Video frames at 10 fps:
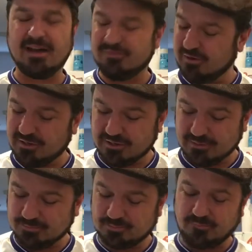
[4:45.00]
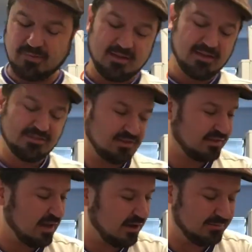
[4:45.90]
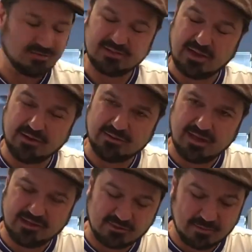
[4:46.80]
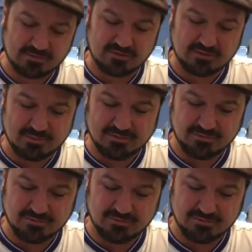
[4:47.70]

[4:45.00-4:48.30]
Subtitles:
Very good. Just how I expected it to be.